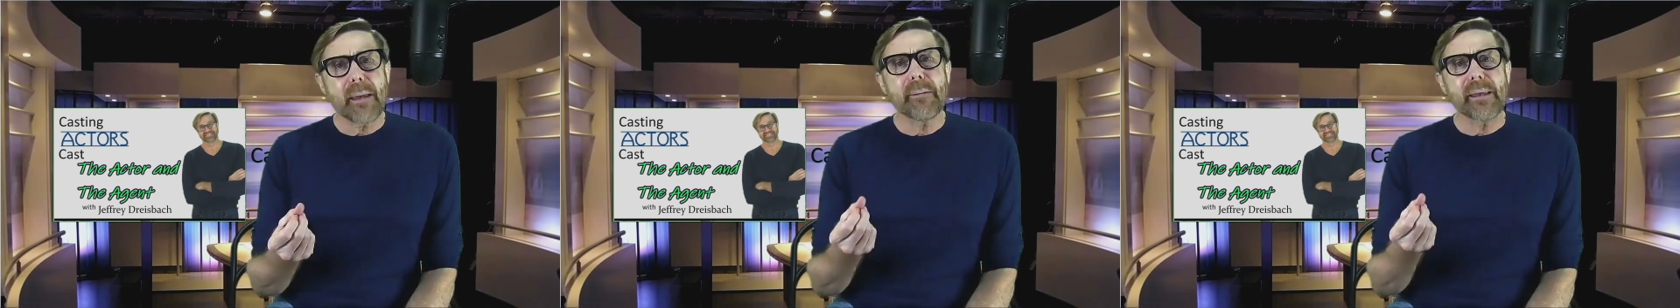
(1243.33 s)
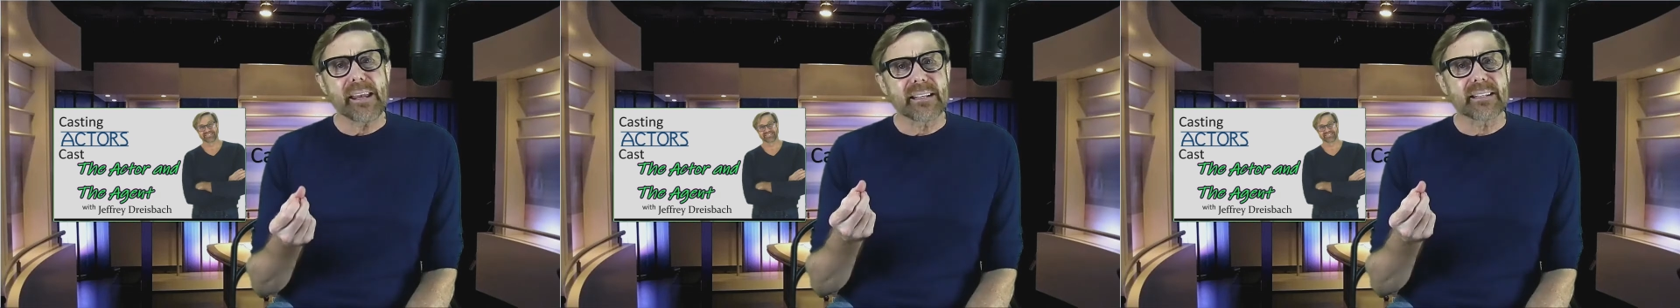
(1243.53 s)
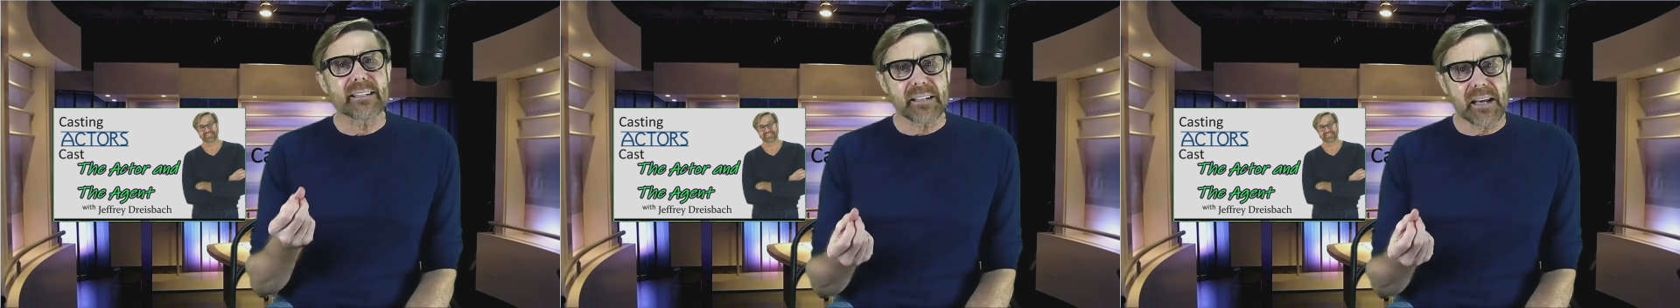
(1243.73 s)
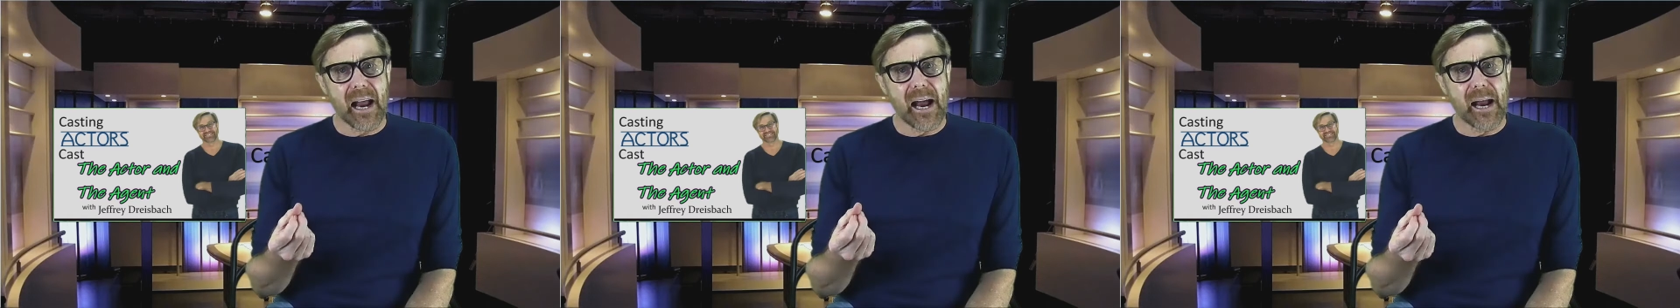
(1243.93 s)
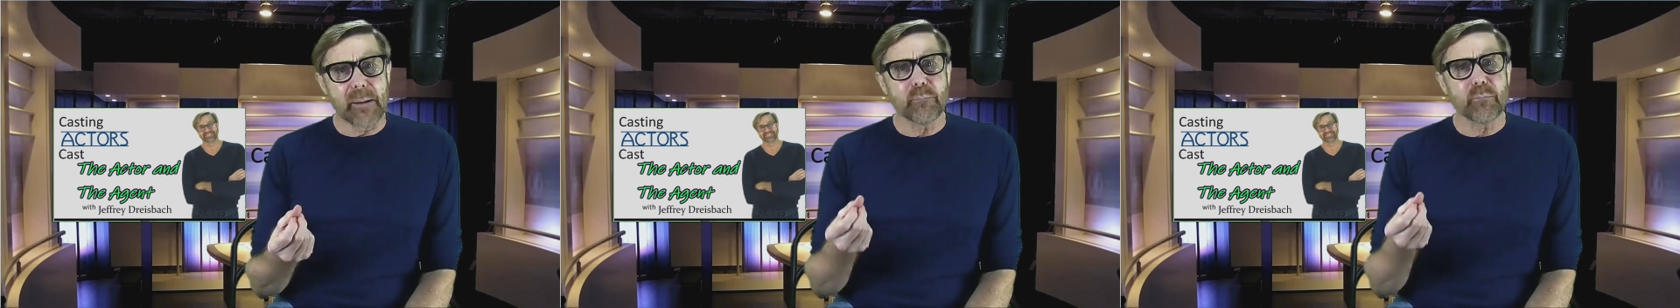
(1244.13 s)
maybe it's
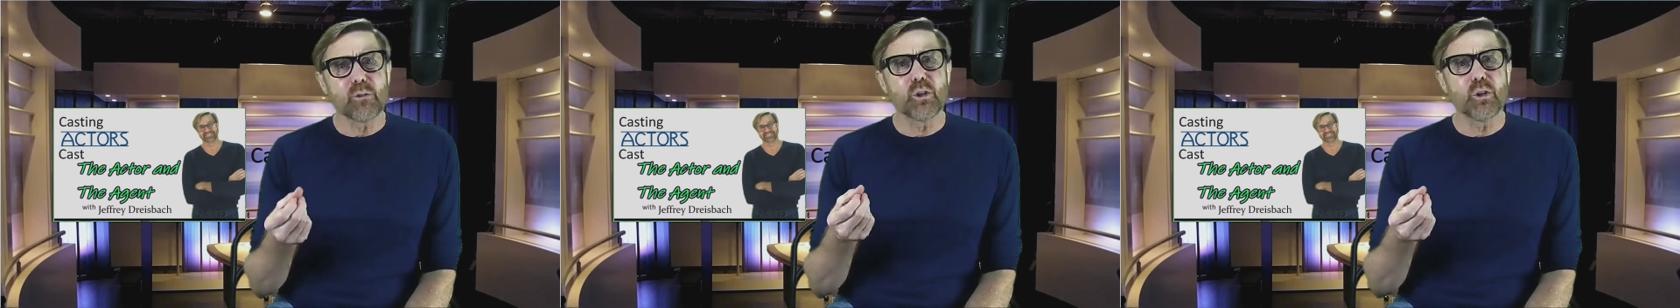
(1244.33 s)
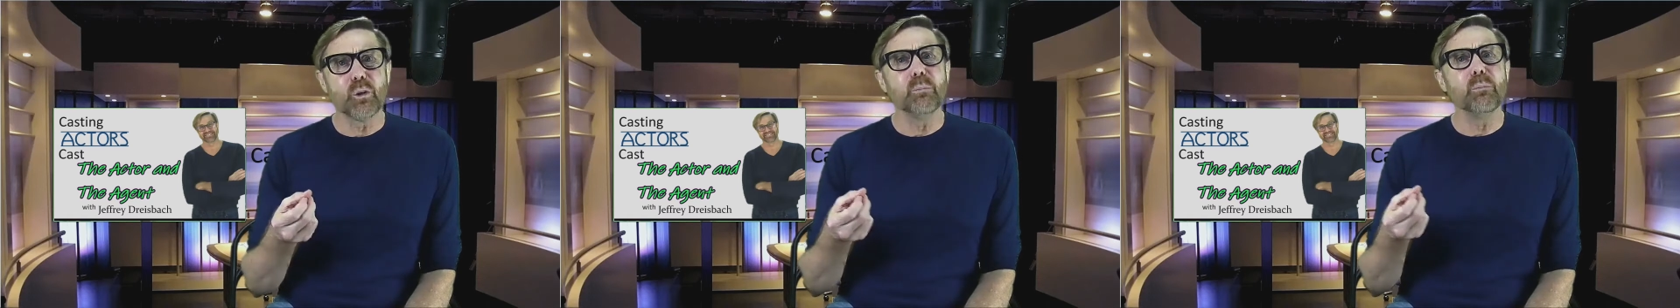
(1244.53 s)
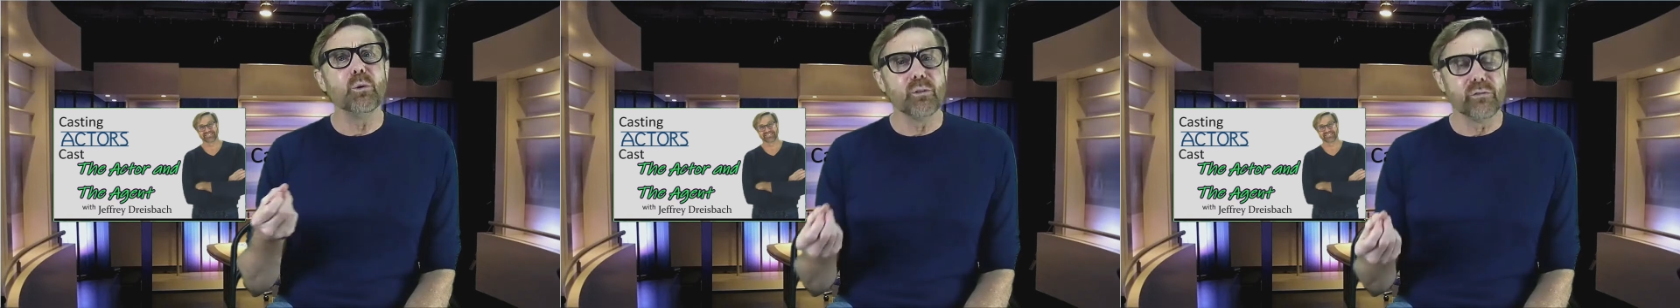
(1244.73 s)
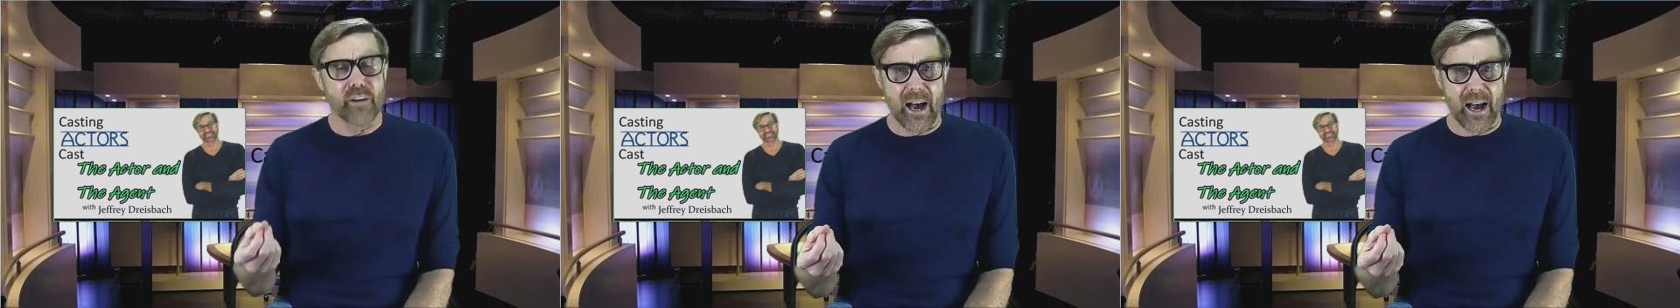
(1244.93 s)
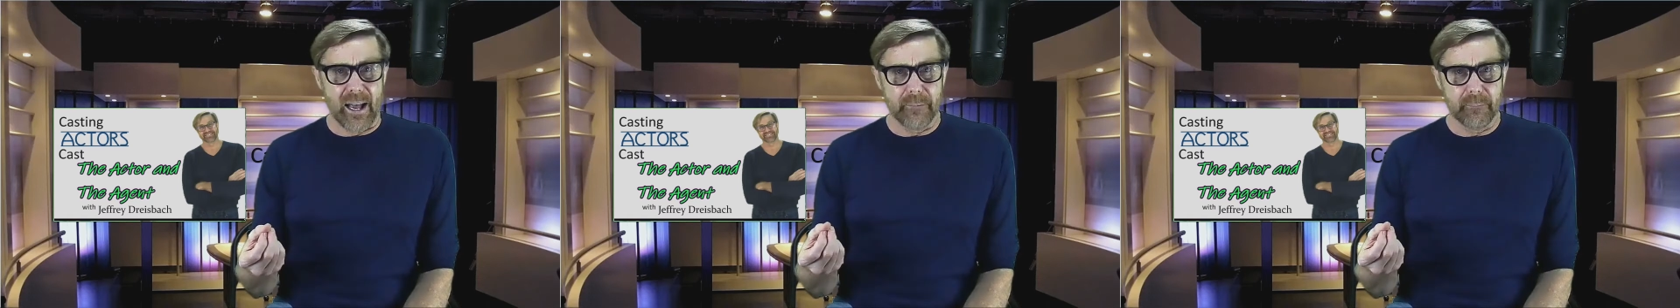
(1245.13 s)
time to
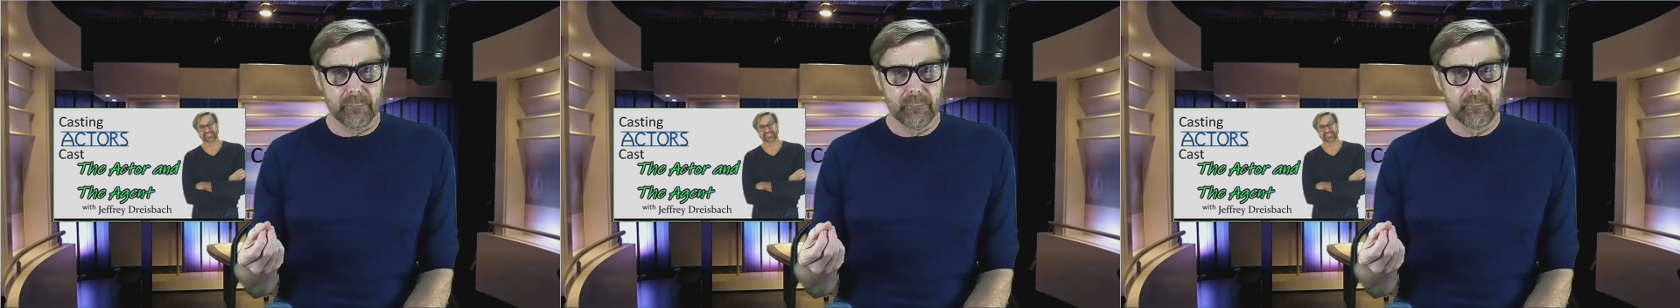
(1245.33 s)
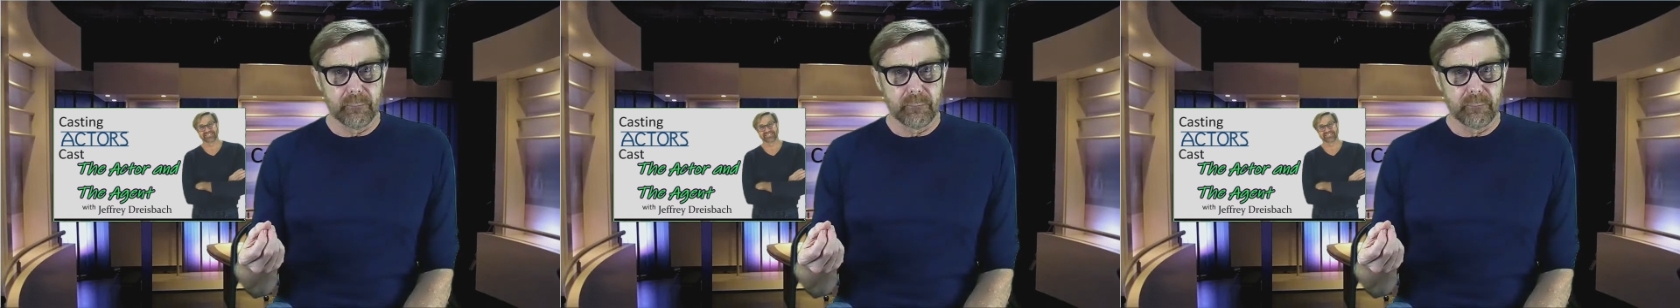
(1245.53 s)
move on.